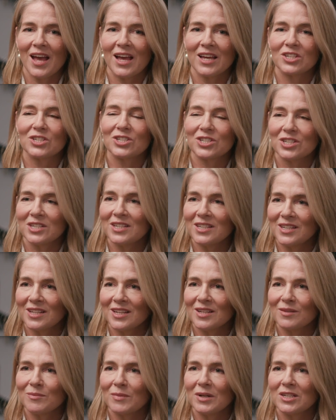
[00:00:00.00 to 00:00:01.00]
And she,
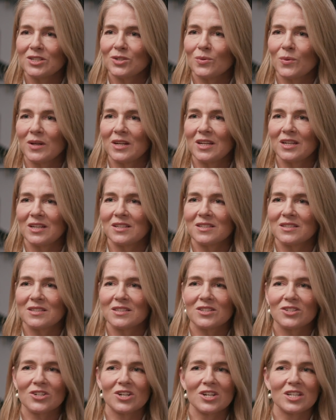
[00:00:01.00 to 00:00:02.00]
in my 20s,
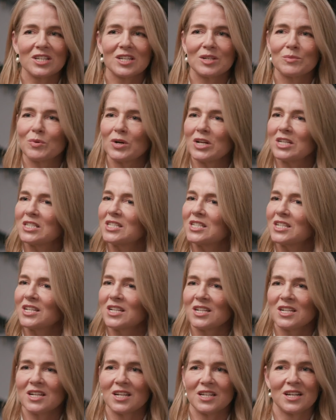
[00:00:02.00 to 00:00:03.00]
started
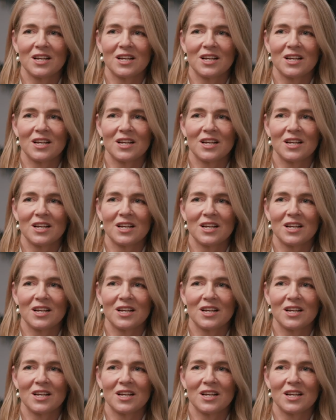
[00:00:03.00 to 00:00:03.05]
pressing